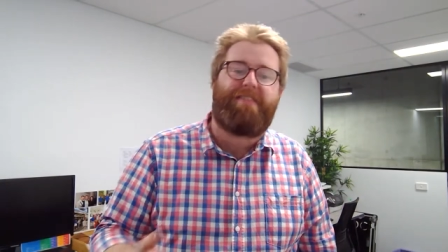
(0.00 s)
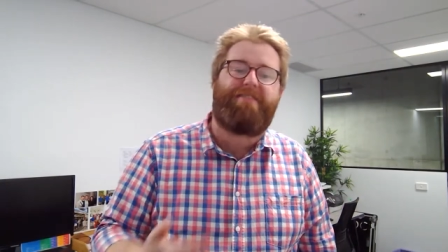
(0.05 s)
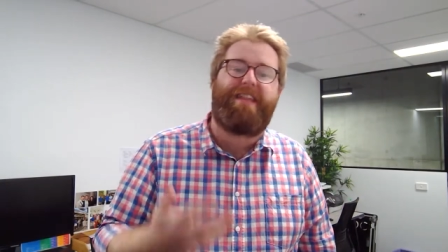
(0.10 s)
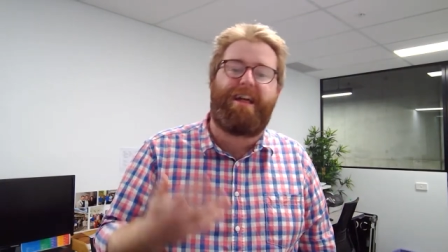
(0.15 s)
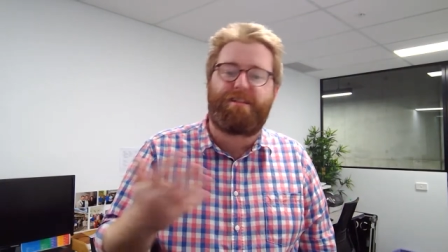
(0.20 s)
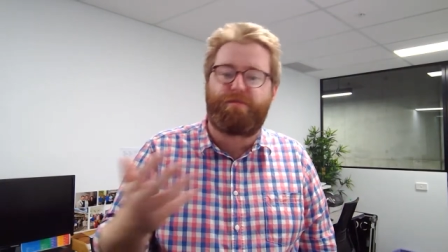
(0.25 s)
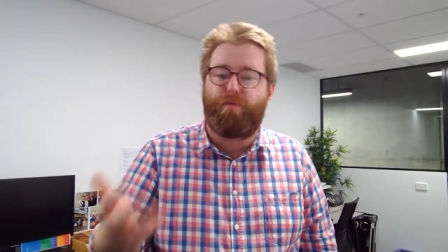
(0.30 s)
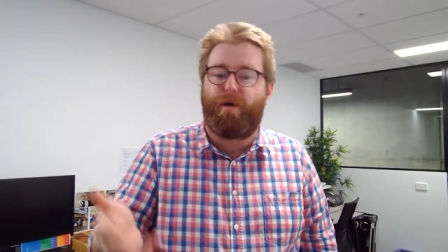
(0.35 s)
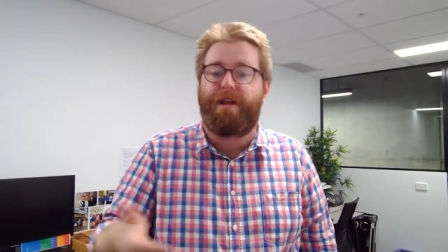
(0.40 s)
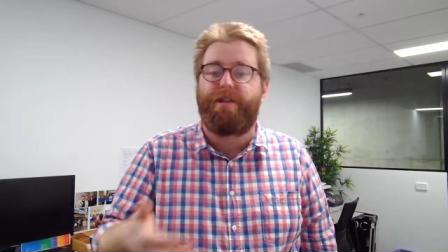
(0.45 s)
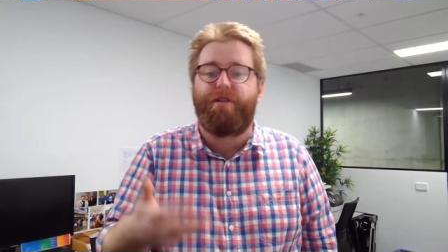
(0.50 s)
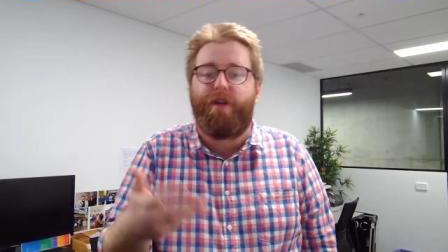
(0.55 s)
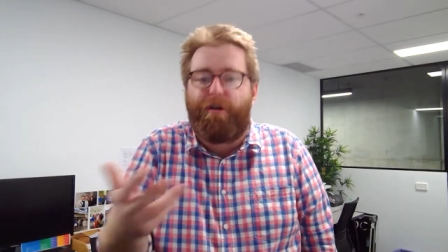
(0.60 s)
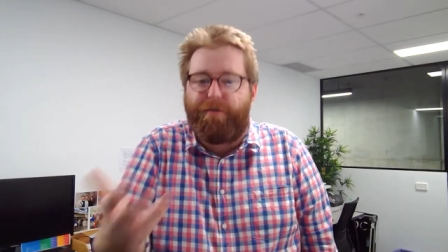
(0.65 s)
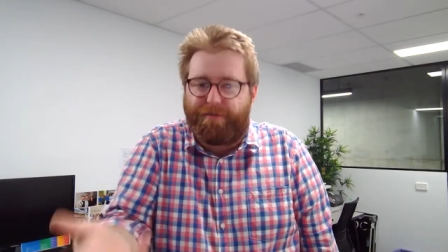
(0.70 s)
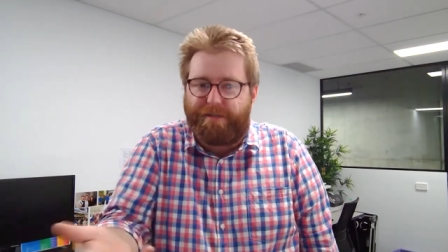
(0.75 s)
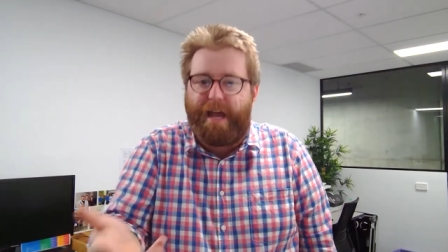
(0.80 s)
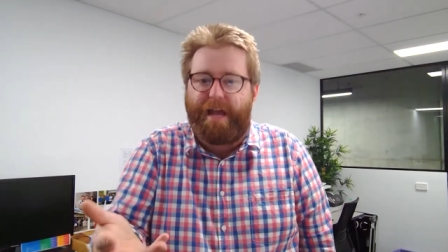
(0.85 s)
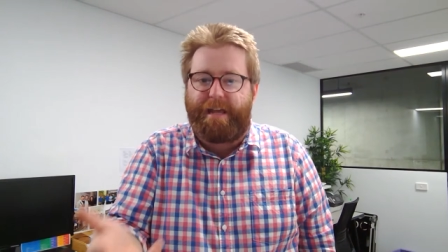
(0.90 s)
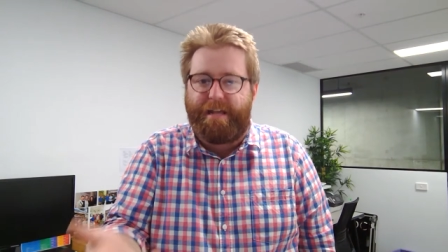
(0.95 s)
And that's why
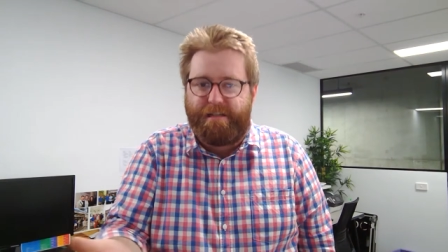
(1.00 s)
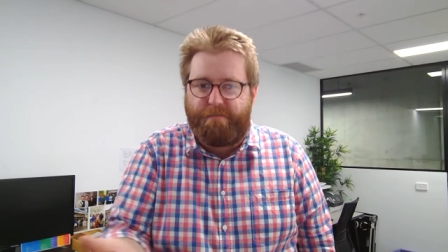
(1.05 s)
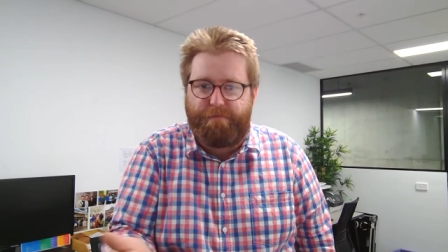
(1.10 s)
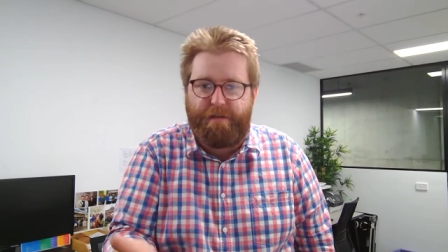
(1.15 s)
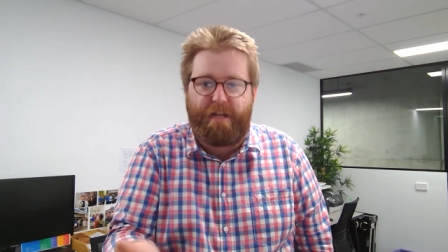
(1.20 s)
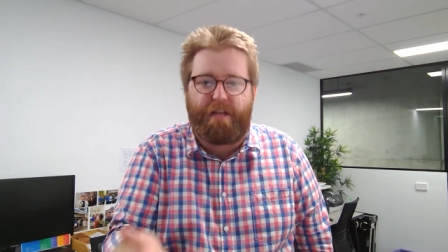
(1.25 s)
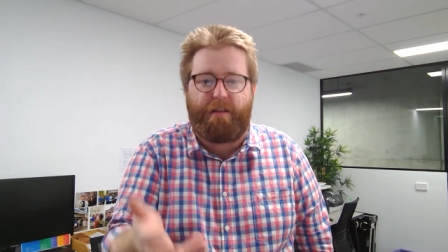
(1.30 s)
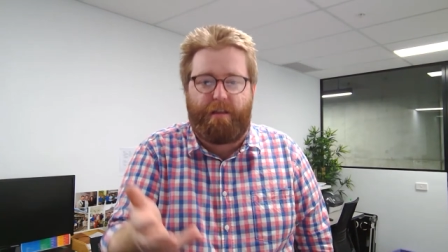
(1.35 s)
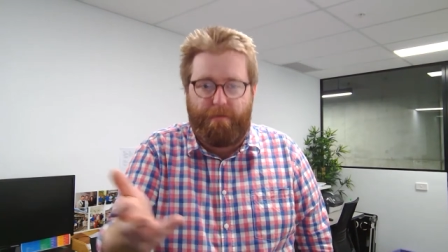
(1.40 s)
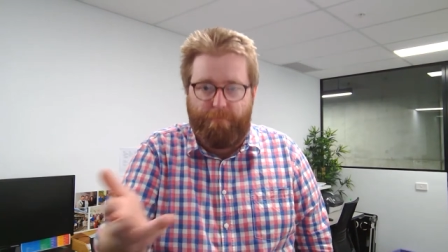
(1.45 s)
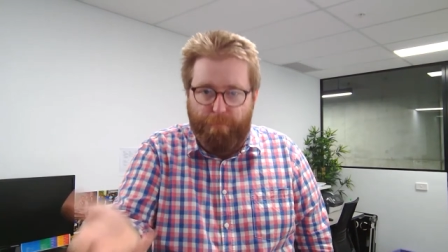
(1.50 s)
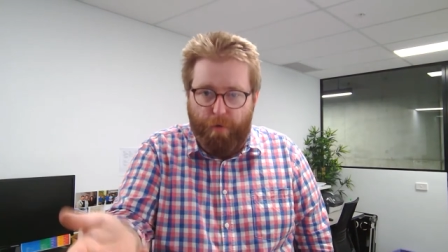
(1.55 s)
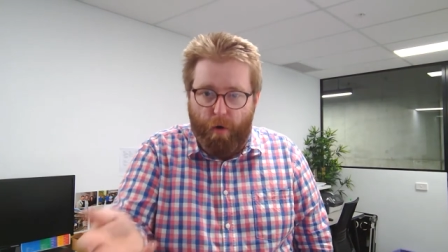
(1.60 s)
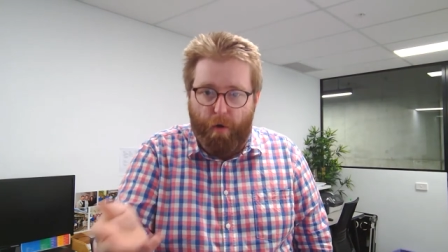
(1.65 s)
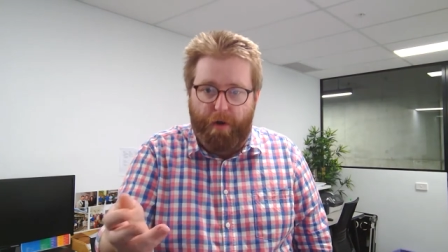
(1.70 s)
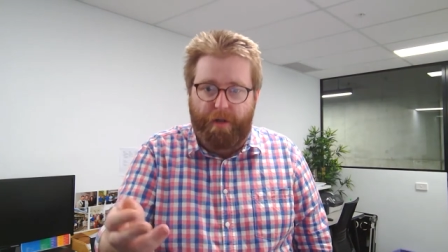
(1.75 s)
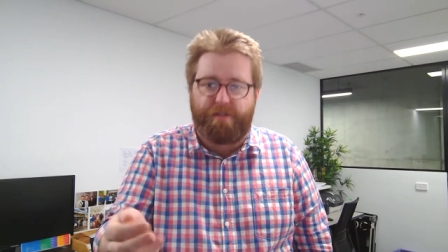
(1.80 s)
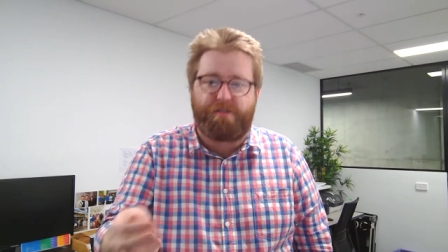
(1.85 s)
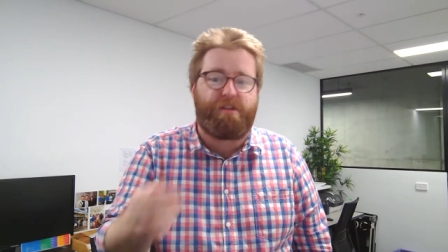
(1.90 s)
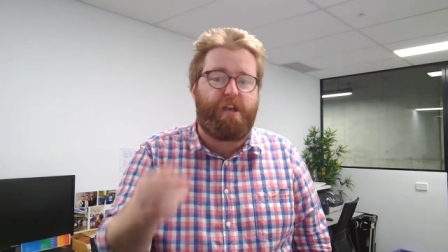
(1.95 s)
note taking is particularly
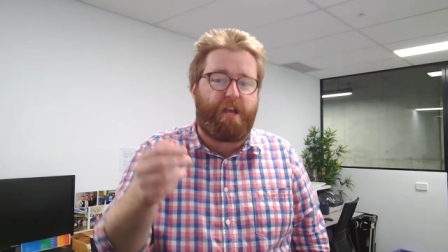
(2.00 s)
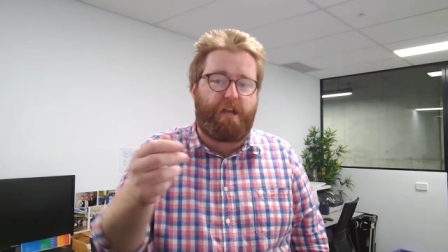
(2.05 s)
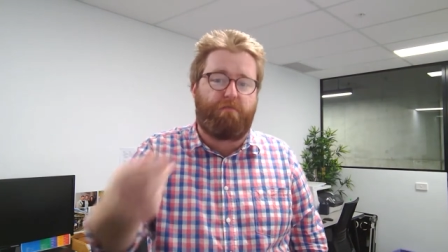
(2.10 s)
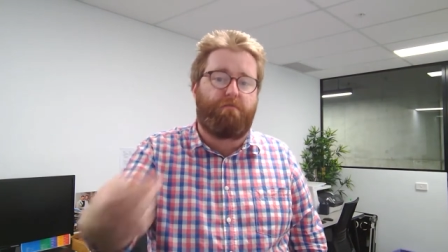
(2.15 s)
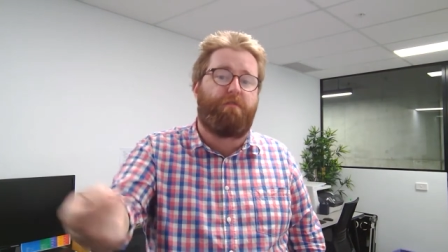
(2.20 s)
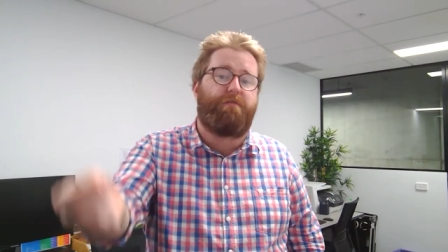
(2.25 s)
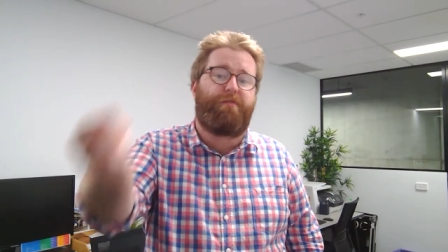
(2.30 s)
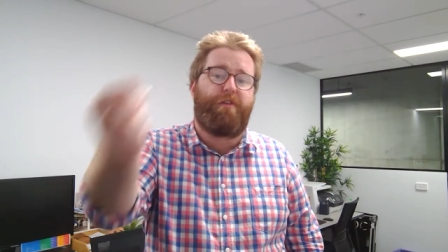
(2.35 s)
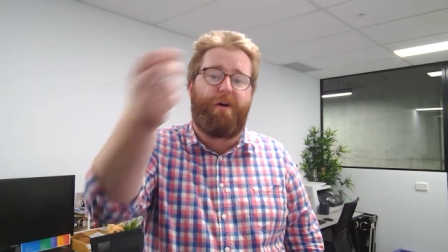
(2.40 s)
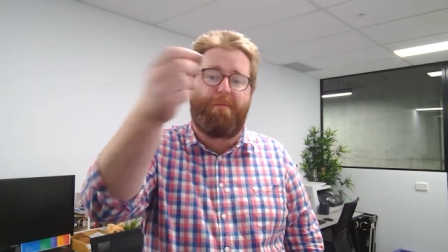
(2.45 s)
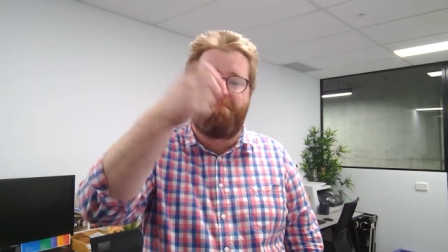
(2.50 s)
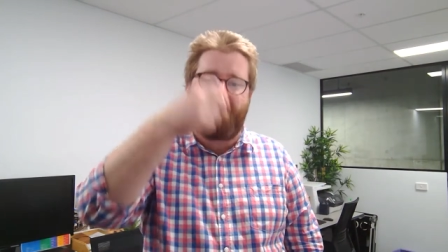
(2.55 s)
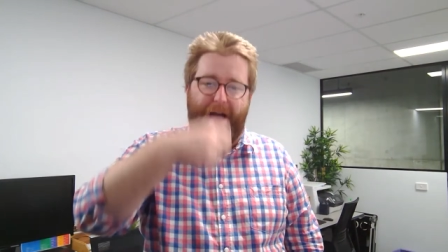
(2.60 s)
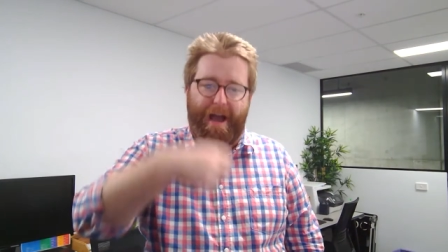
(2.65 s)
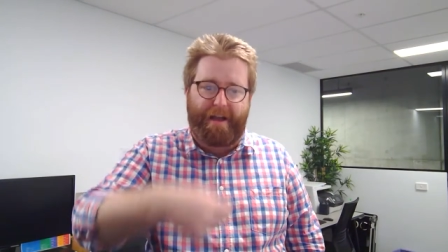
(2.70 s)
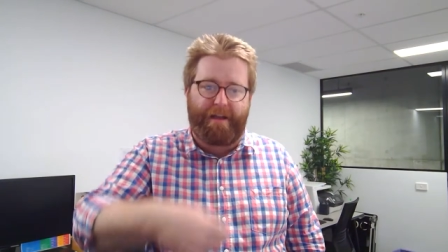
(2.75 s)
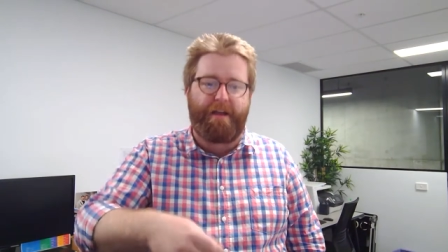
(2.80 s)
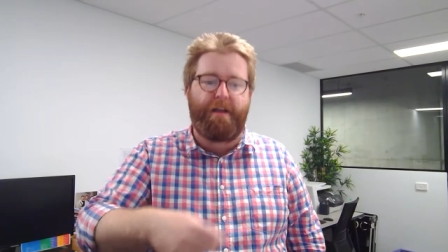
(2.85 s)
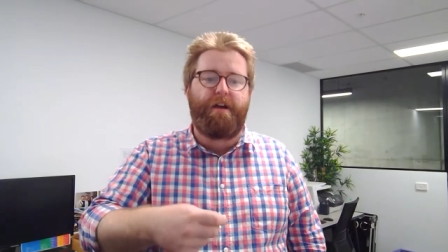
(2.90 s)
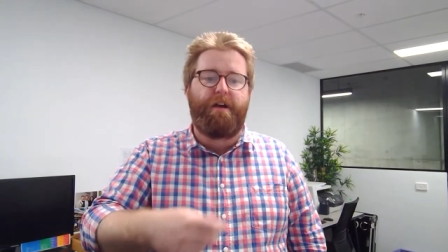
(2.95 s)
important, so you can refer
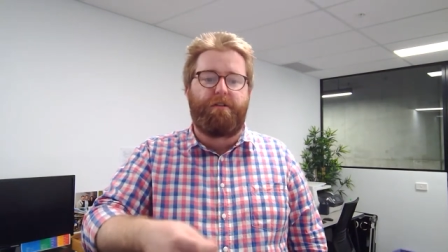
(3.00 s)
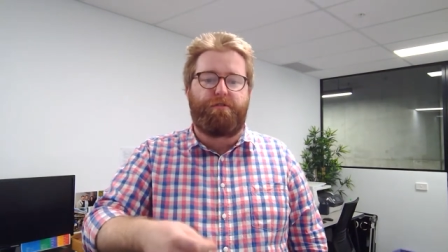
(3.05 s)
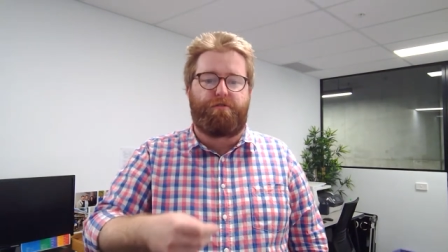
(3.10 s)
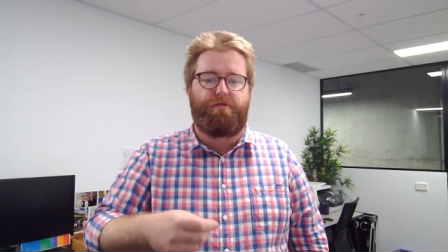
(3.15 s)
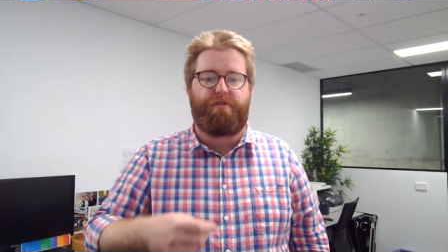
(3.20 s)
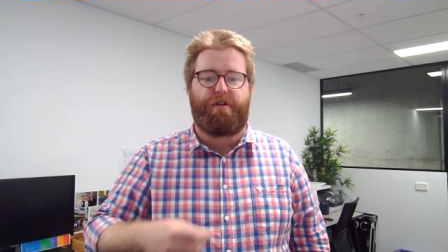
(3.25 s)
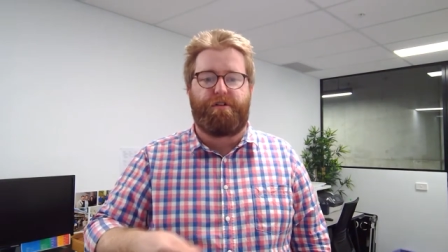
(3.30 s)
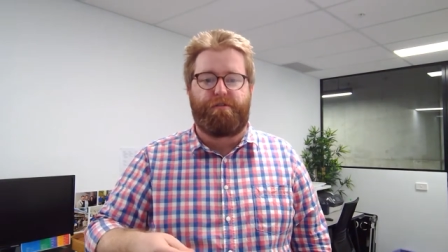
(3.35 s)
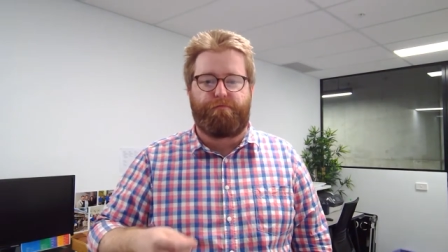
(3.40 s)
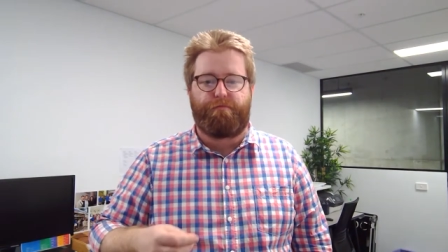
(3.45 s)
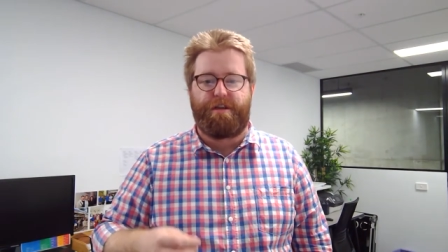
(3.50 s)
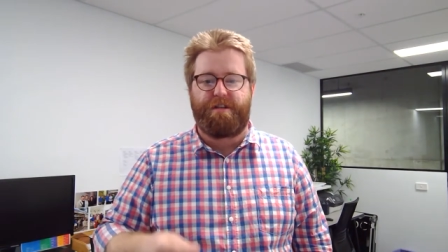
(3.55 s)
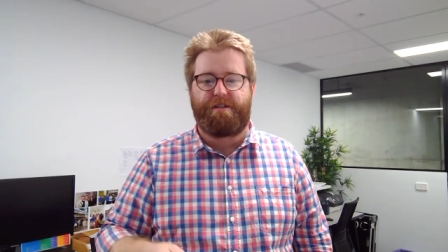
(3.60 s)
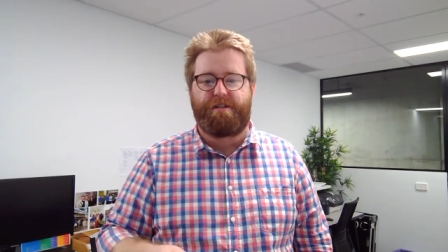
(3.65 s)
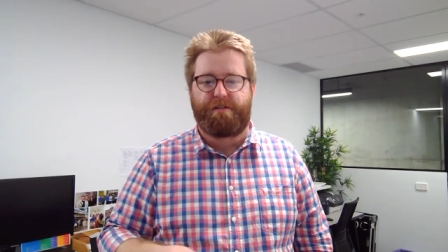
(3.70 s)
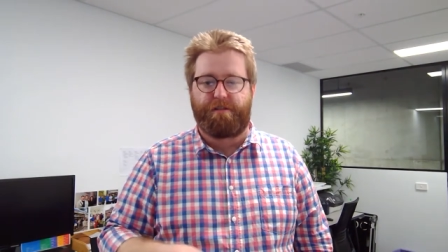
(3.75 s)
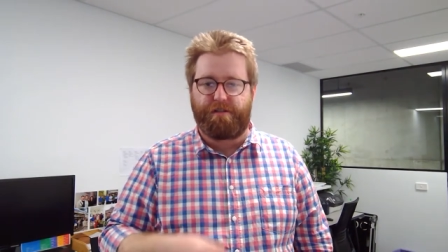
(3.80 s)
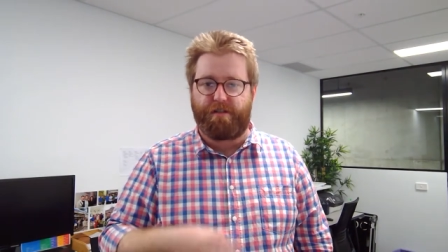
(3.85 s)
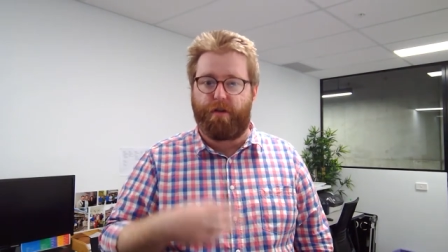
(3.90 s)
back to those reasons.